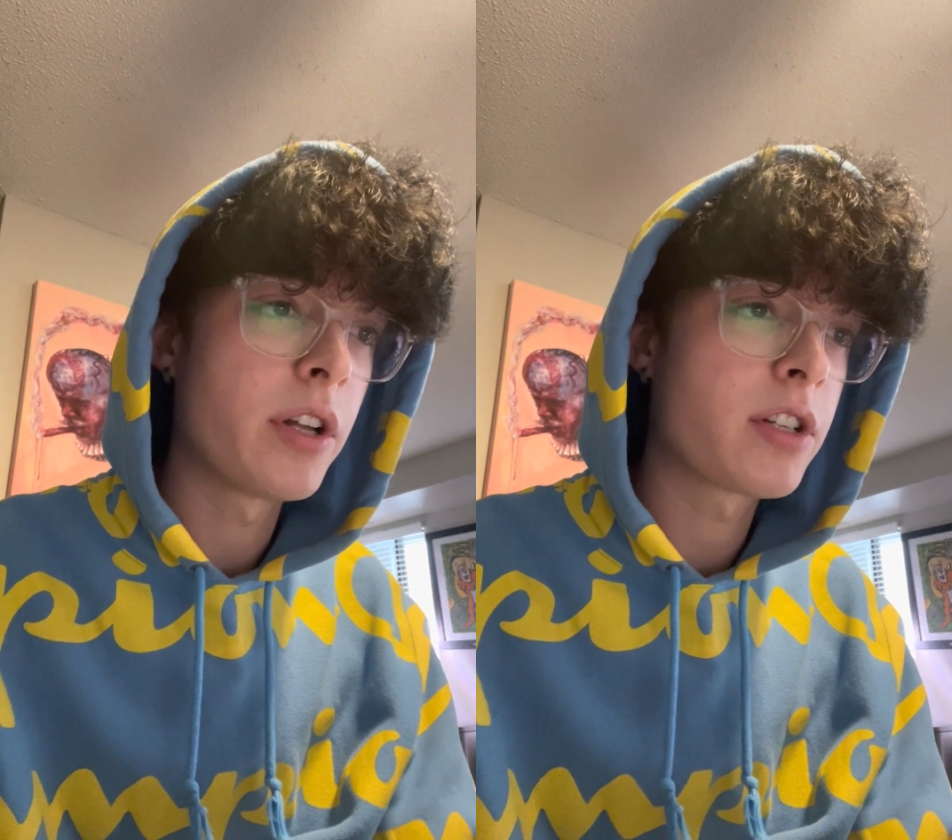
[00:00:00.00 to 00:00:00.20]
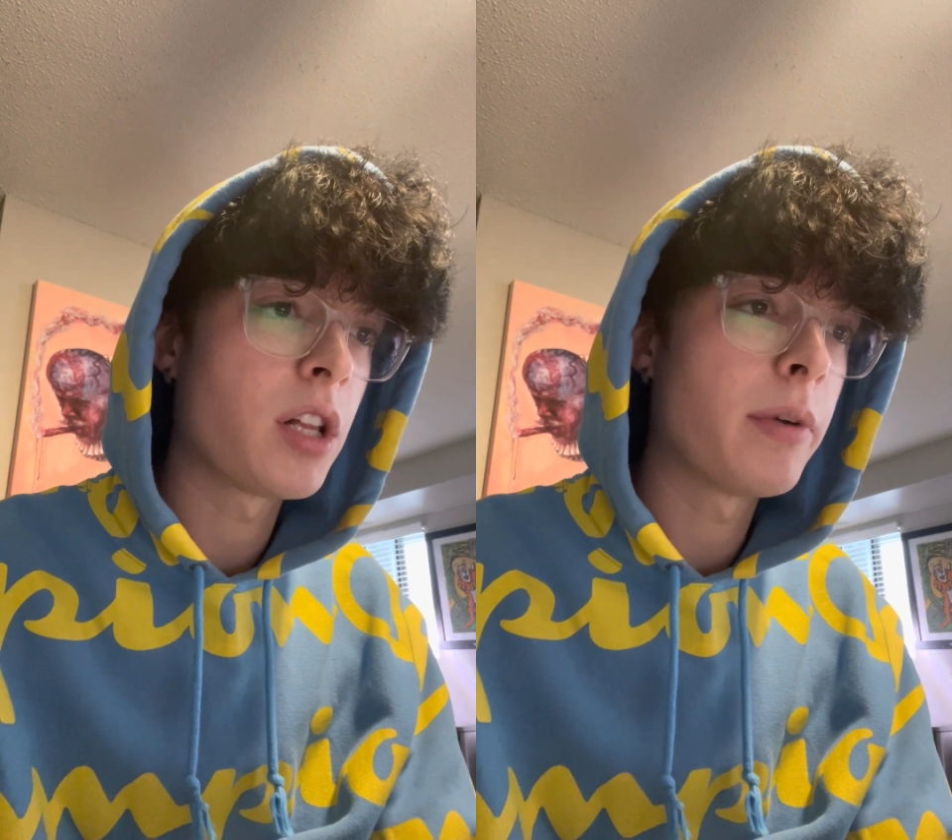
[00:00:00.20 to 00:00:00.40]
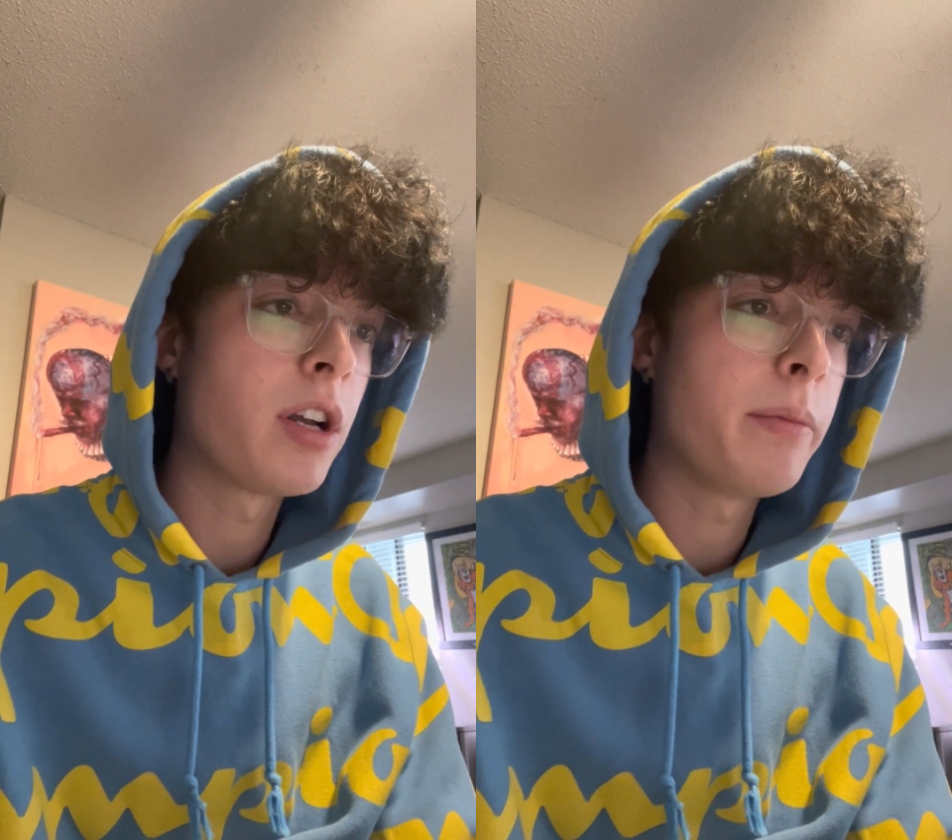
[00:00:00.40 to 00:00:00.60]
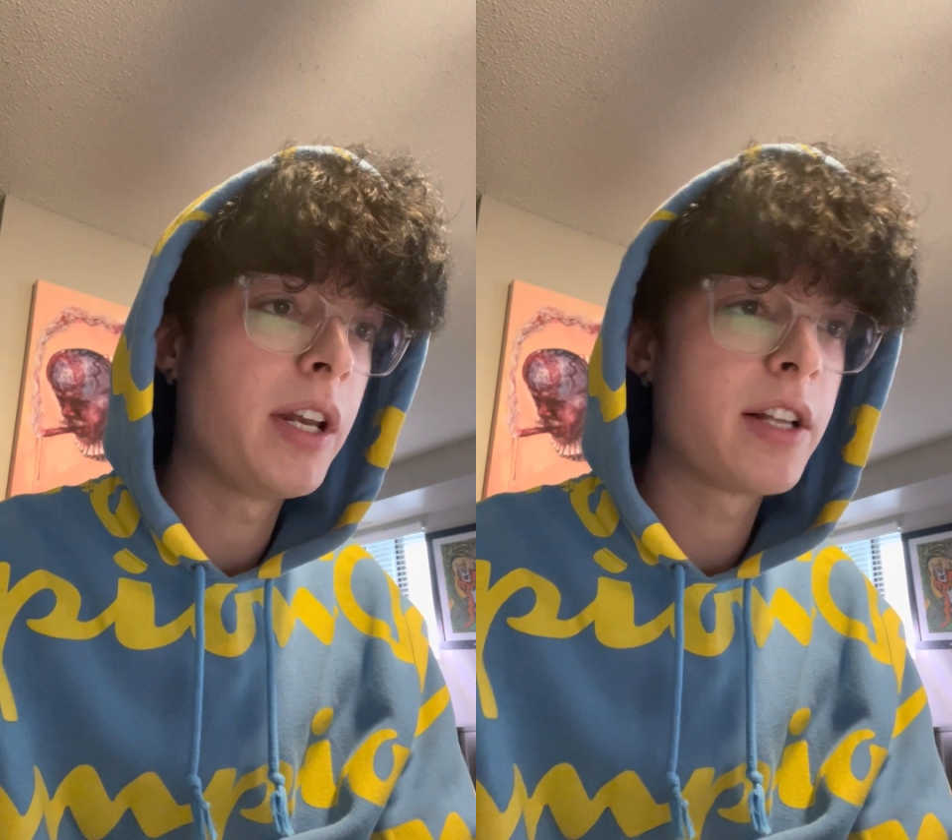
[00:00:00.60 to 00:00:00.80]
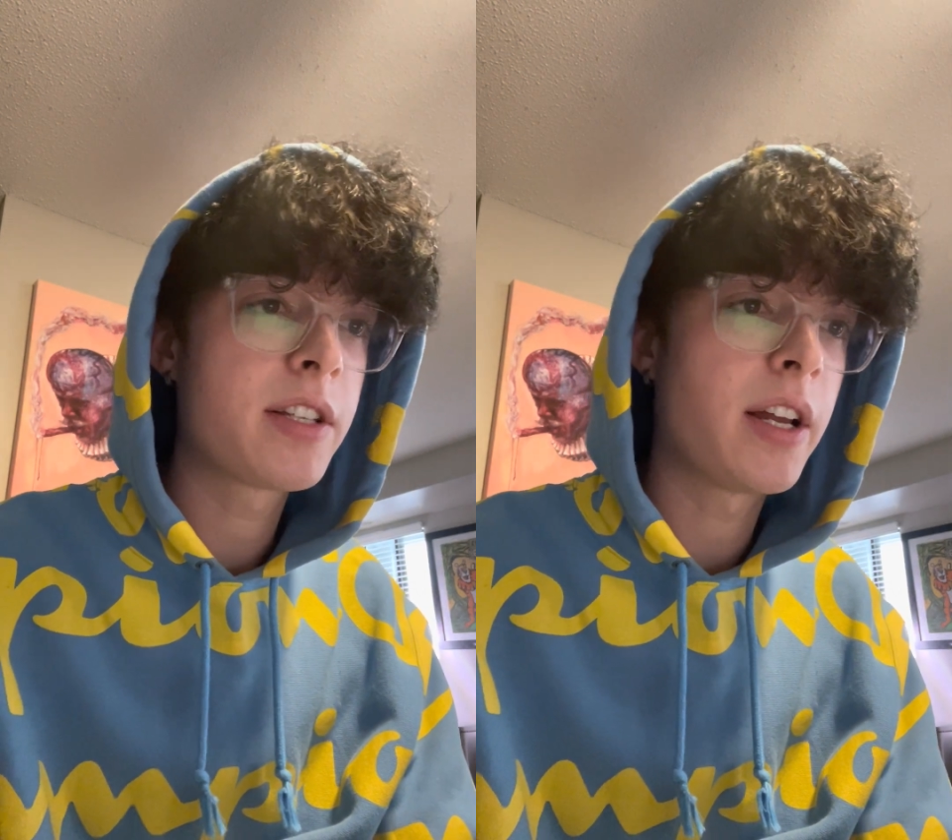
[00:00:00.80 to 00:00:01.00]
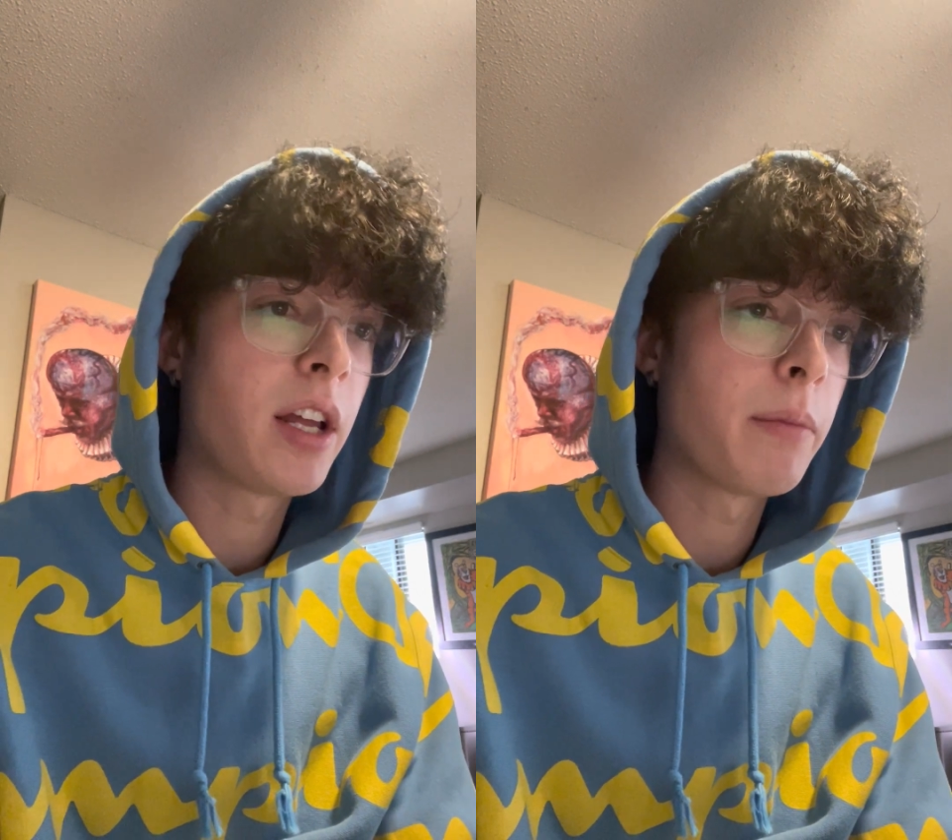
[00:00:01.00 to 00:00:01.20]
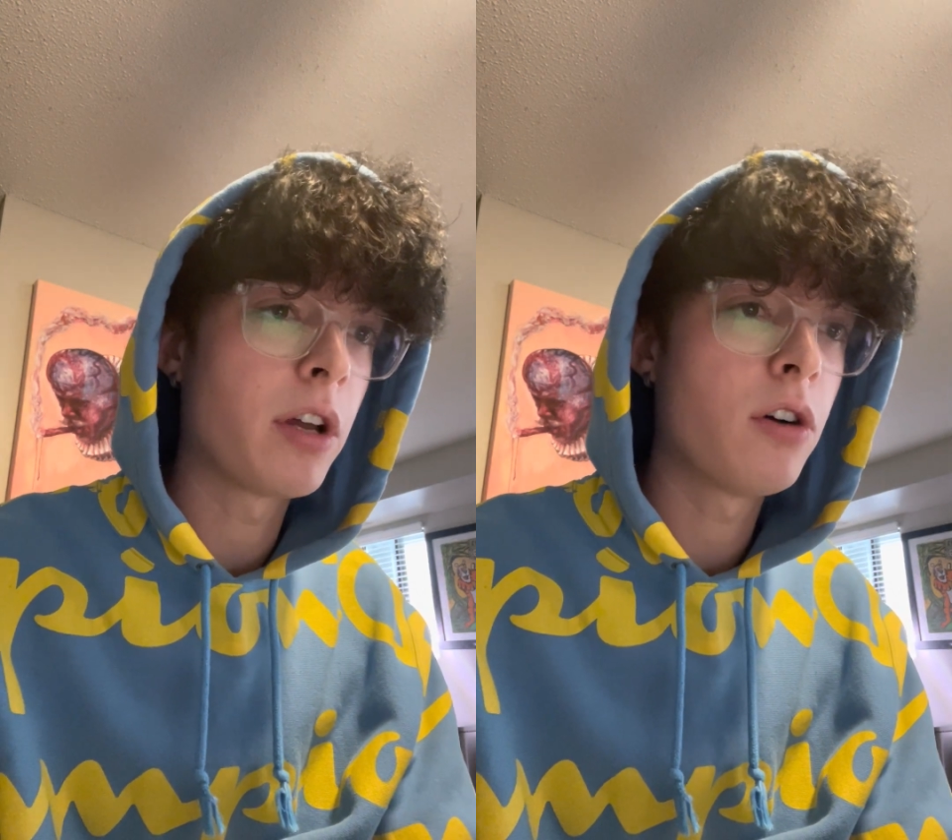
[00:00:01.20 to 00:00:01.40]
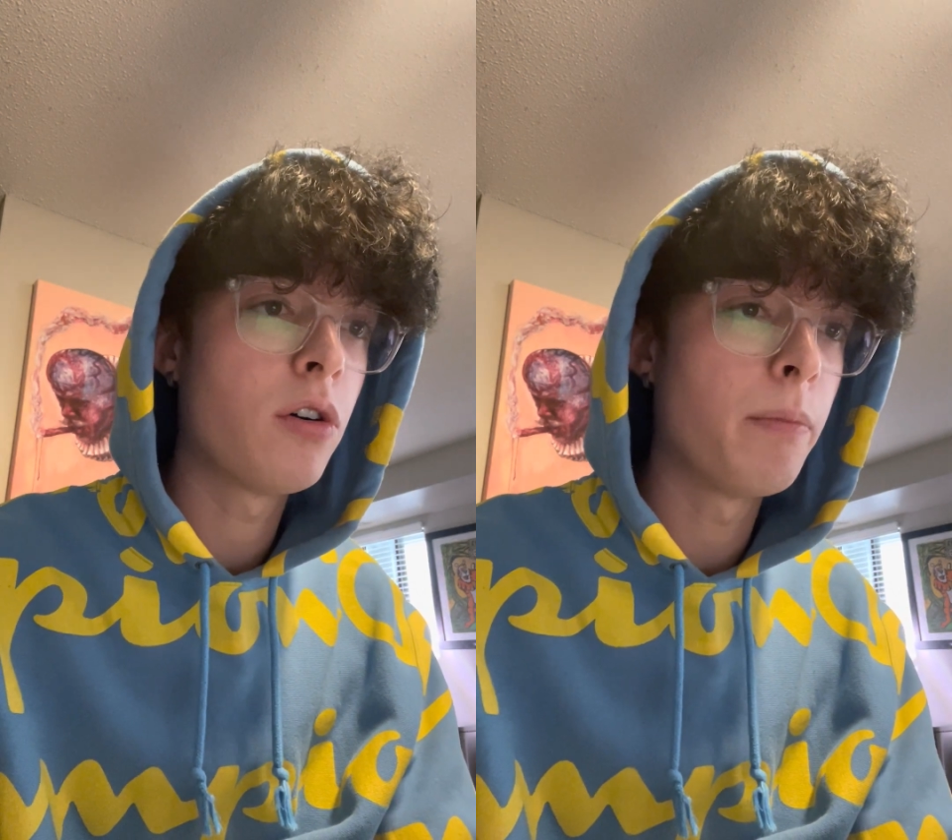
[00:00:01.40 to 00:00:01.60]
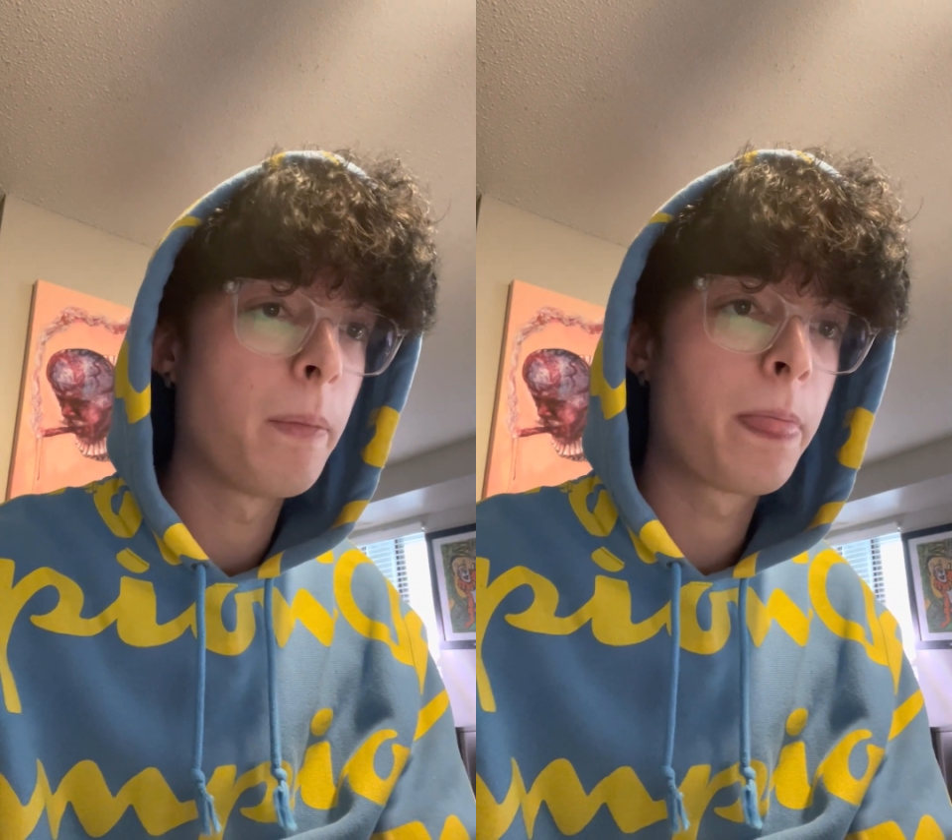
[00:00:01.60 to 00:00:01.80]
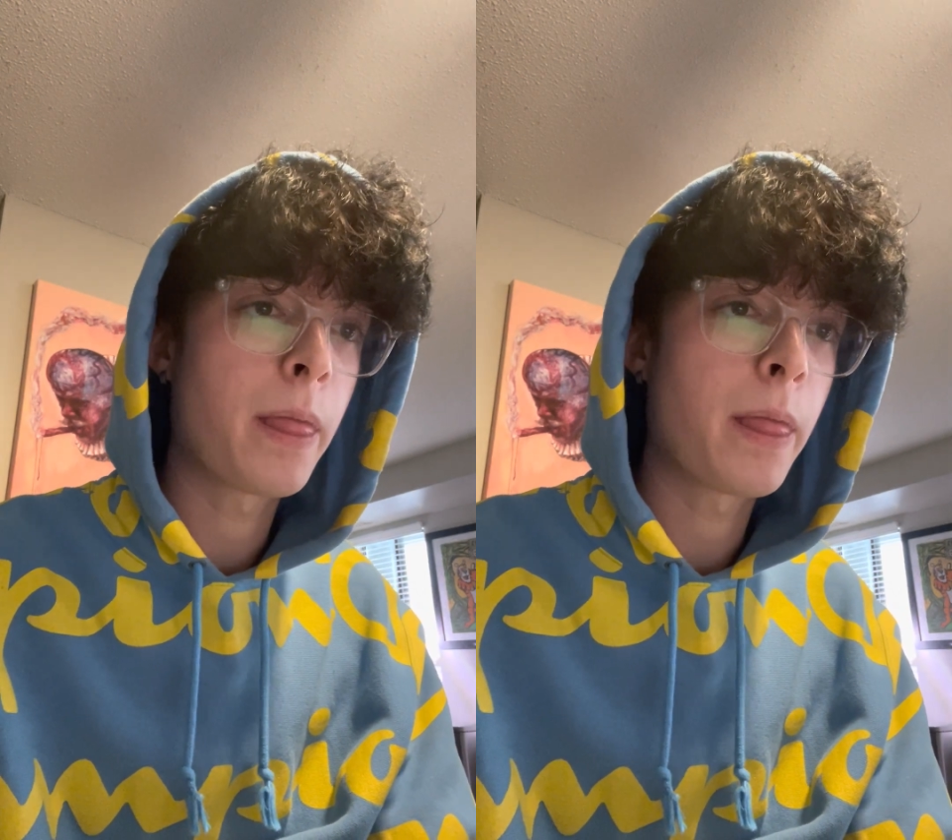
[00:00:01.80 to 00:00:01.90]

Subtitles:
it's all about immediate setting, my home,